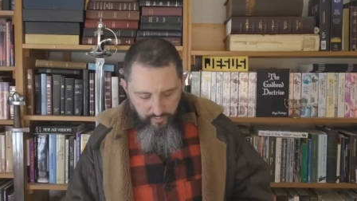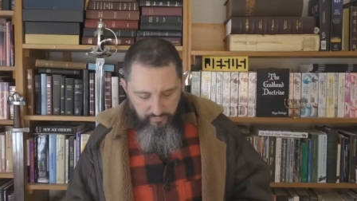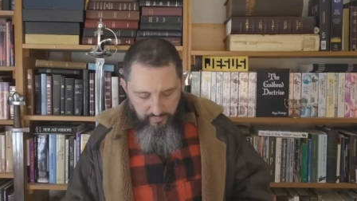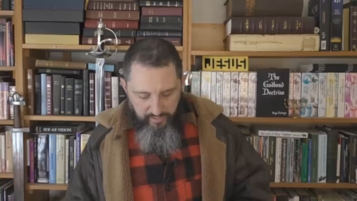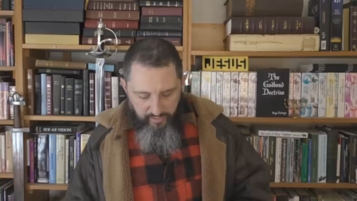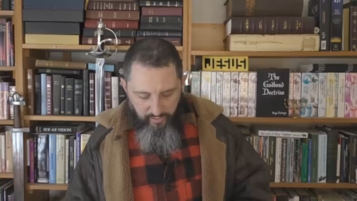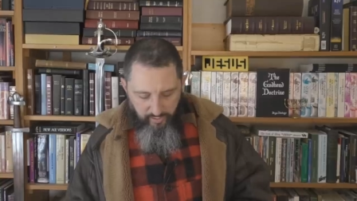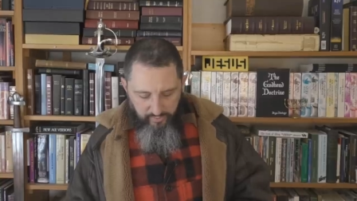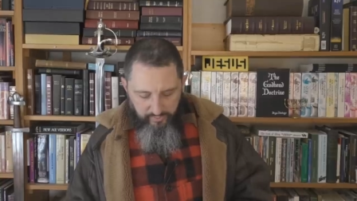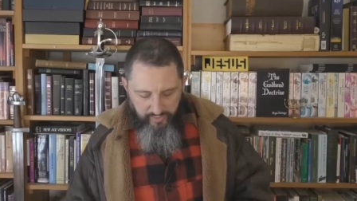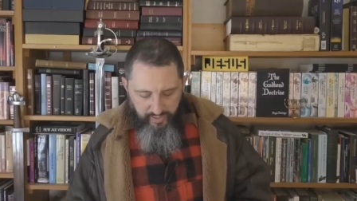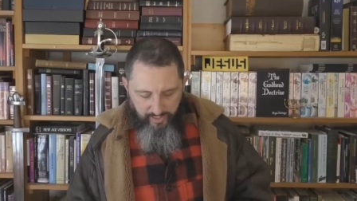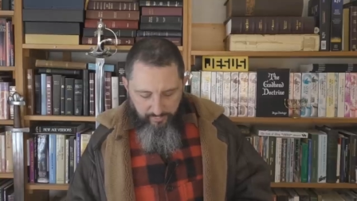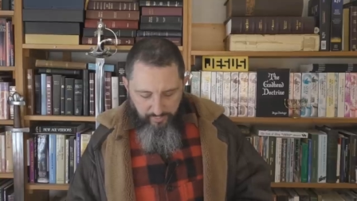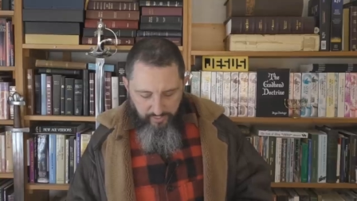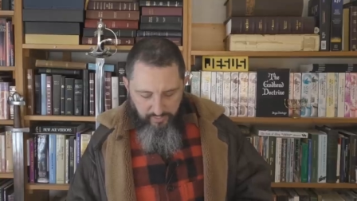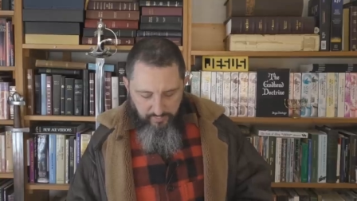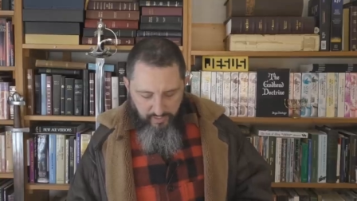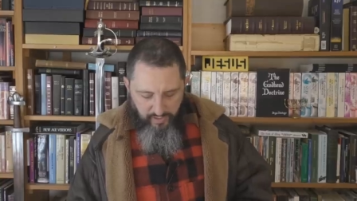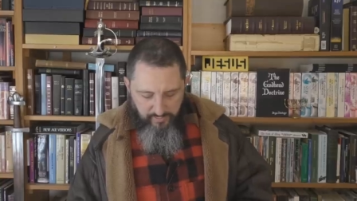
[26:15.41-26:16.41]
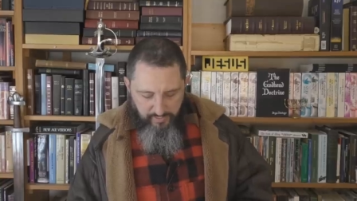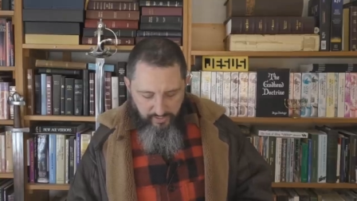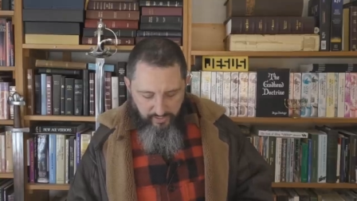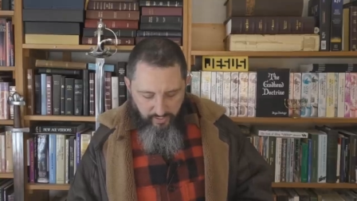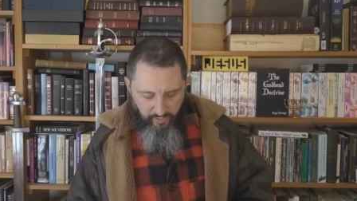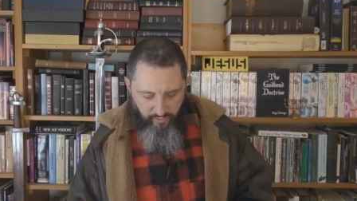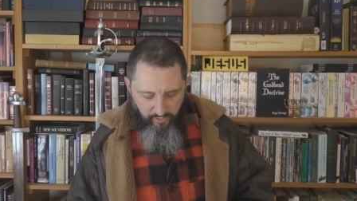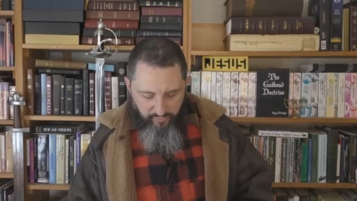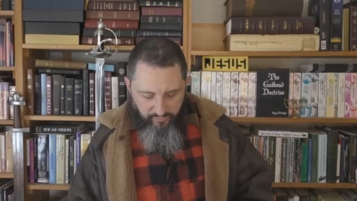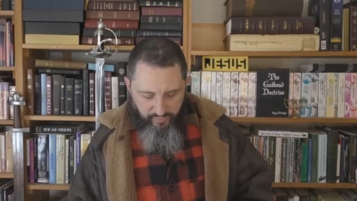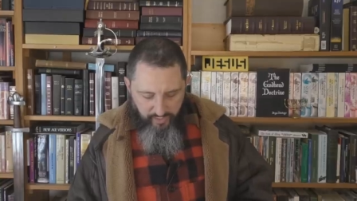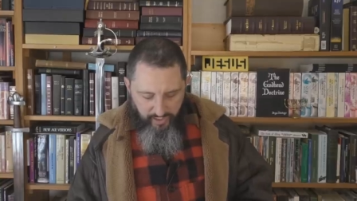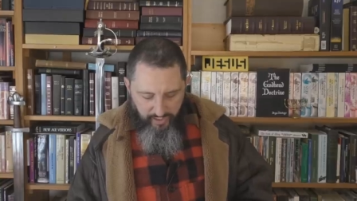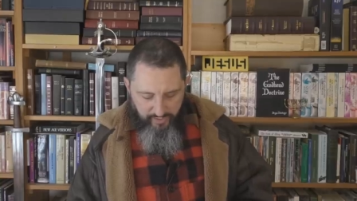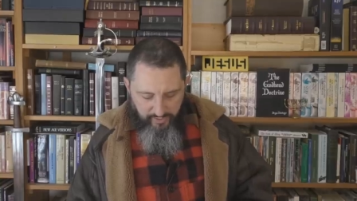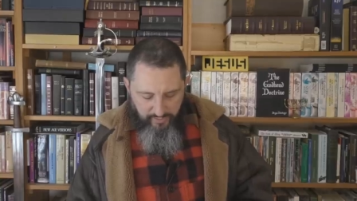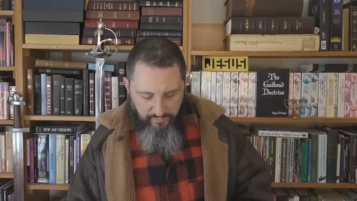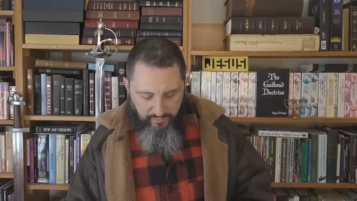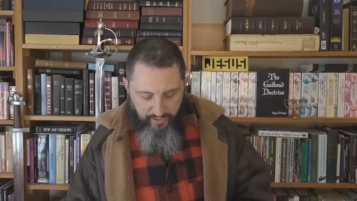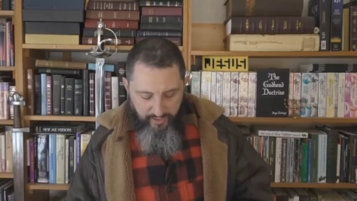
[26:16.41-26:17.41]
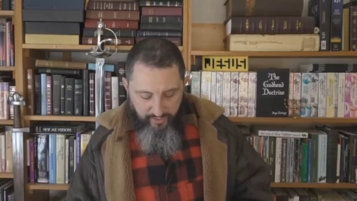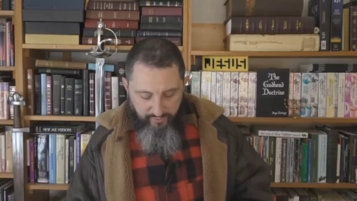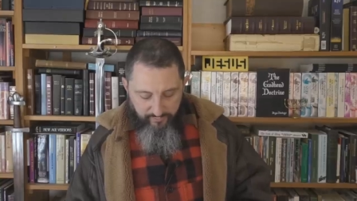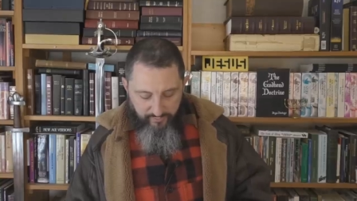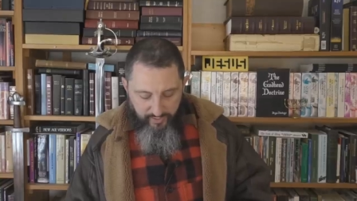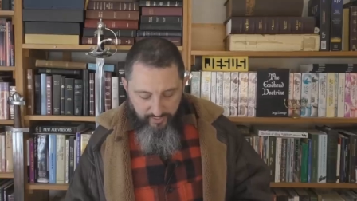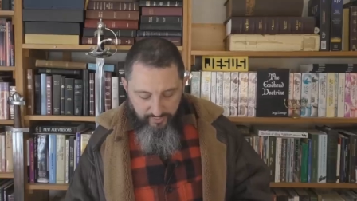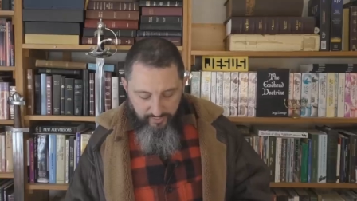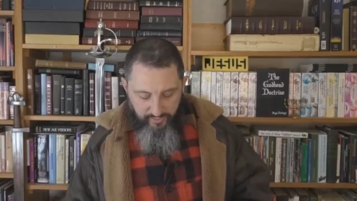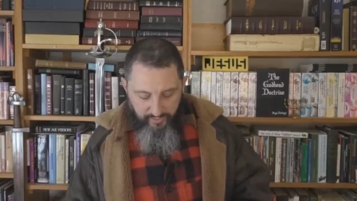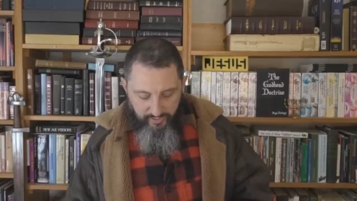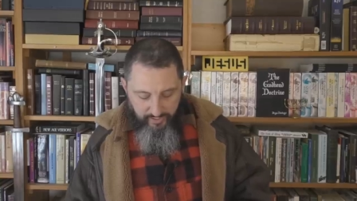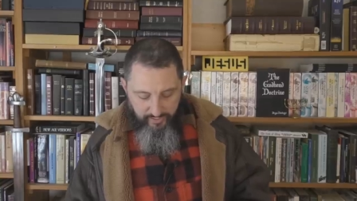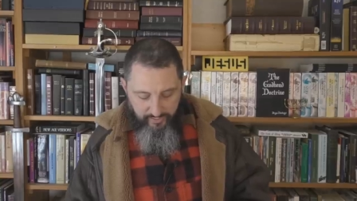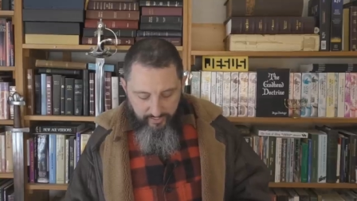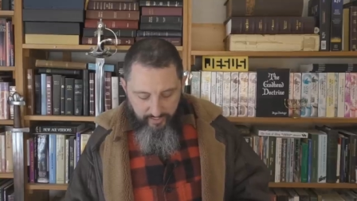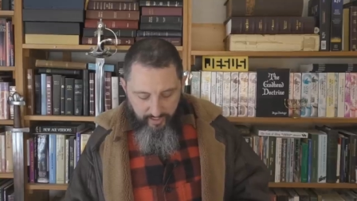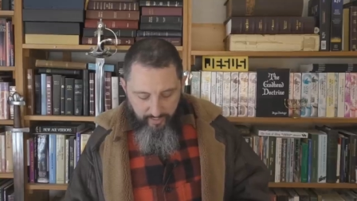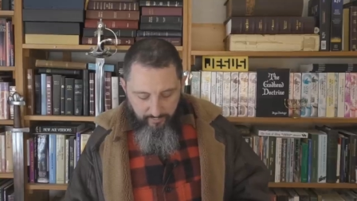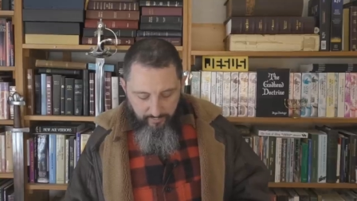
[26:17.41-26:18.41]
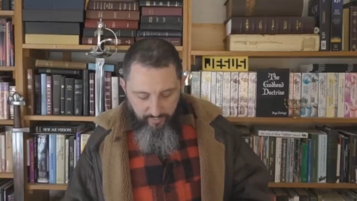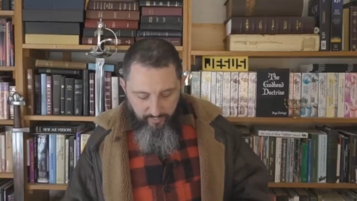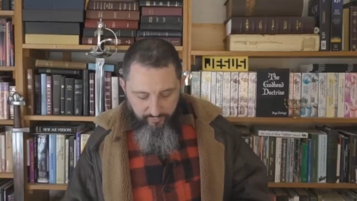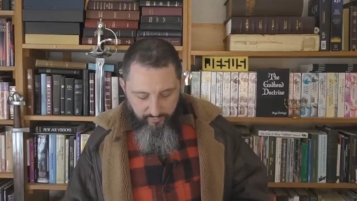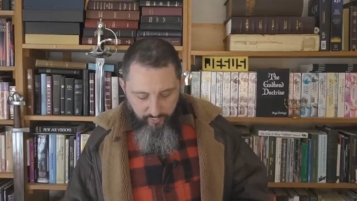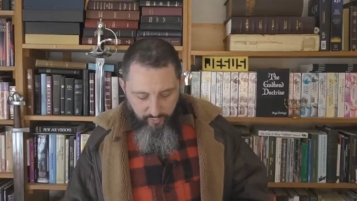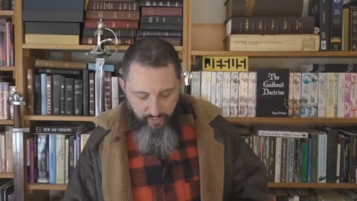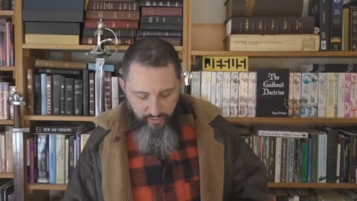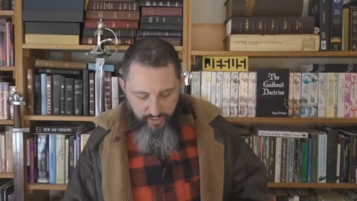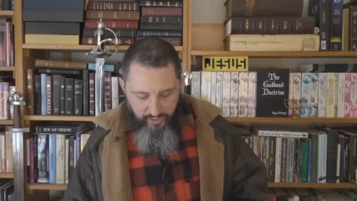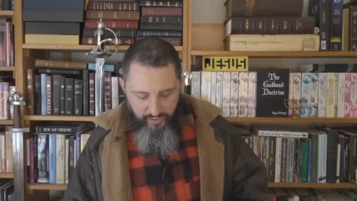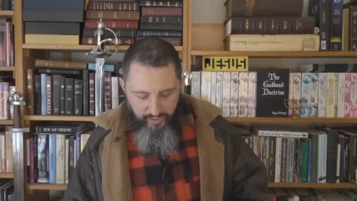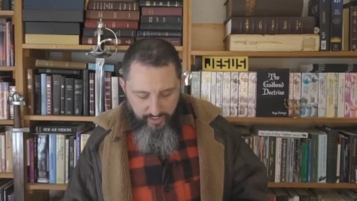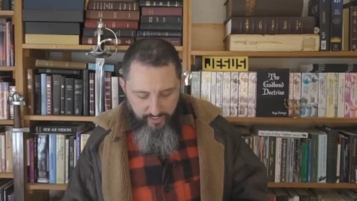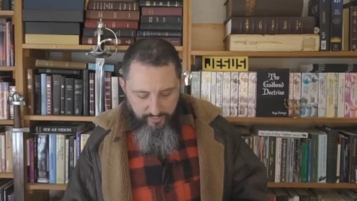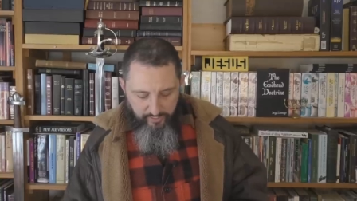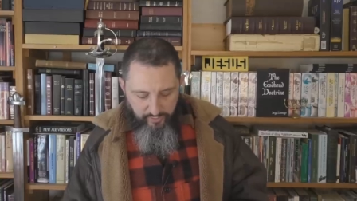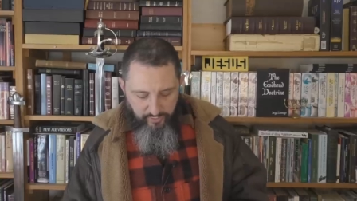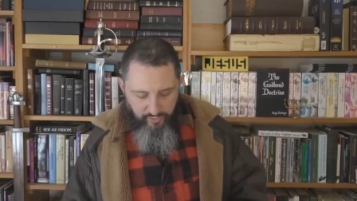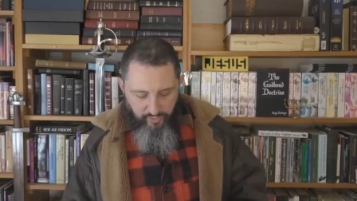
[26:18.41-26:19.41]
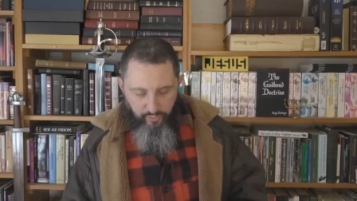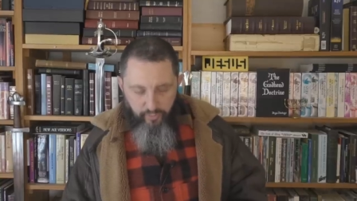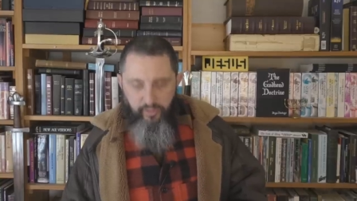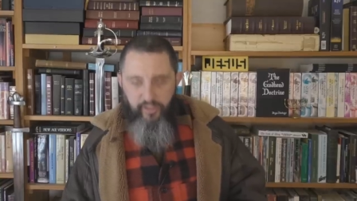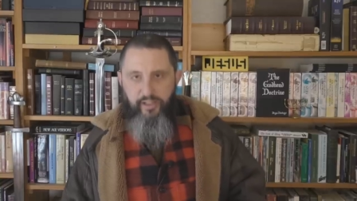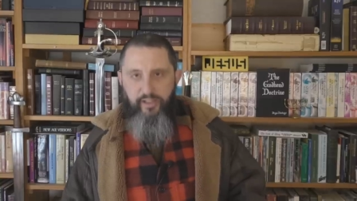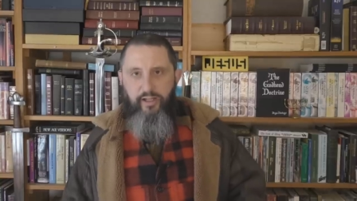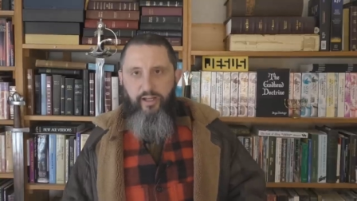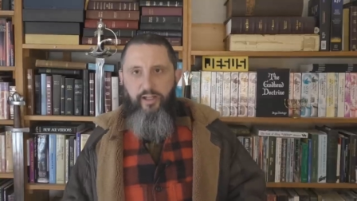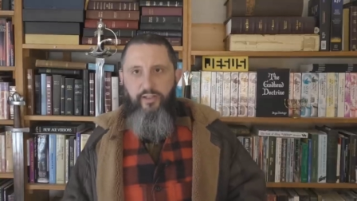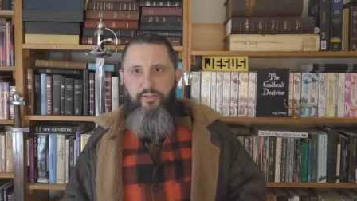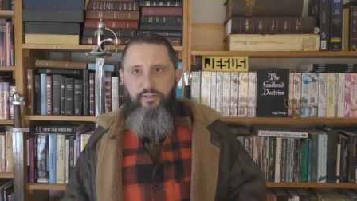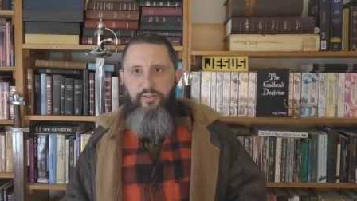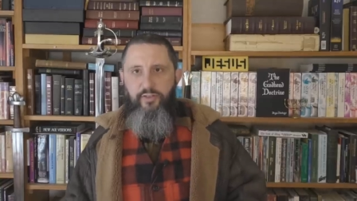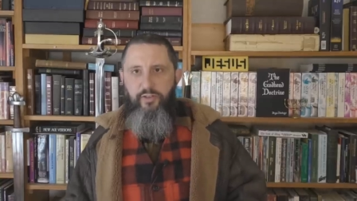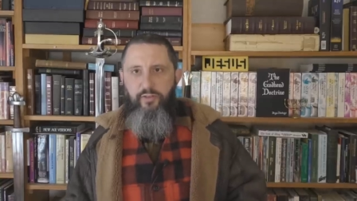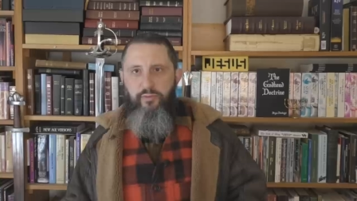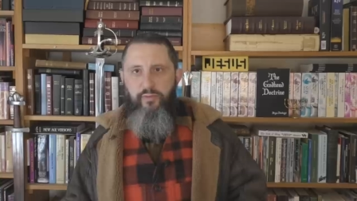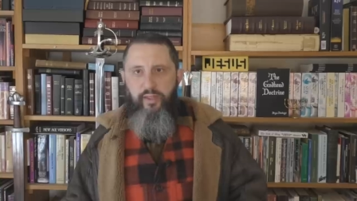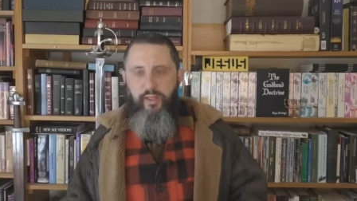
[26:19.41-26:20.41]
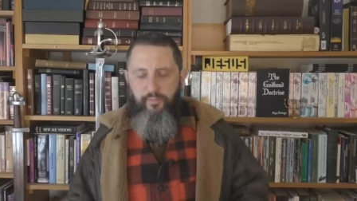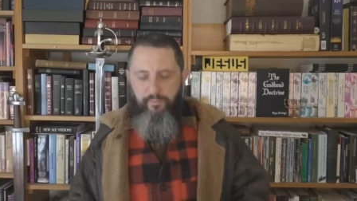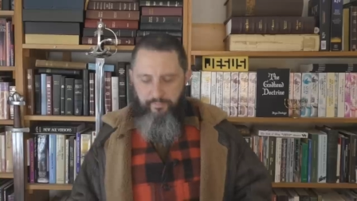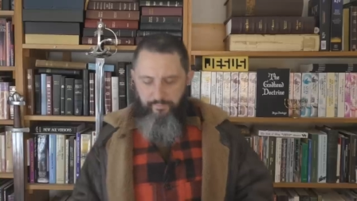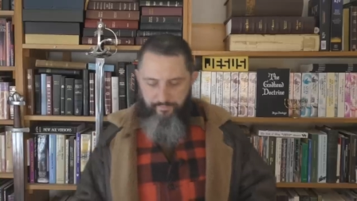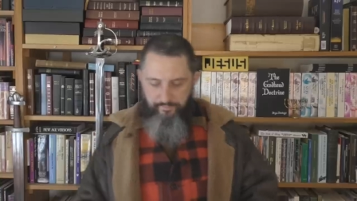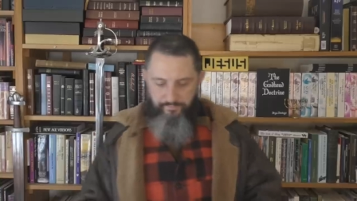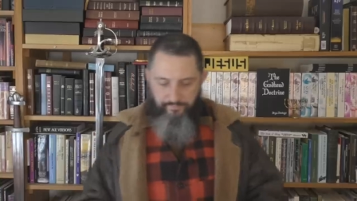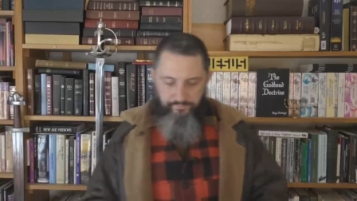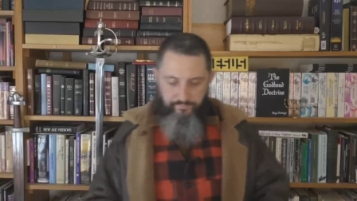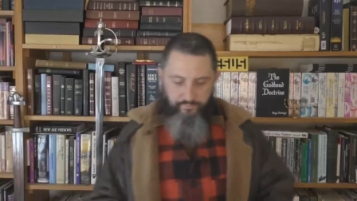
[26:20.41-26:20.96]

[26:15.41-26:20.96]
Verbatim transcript: because that which may be known of God is manifest in them, for God hath showed it unto them.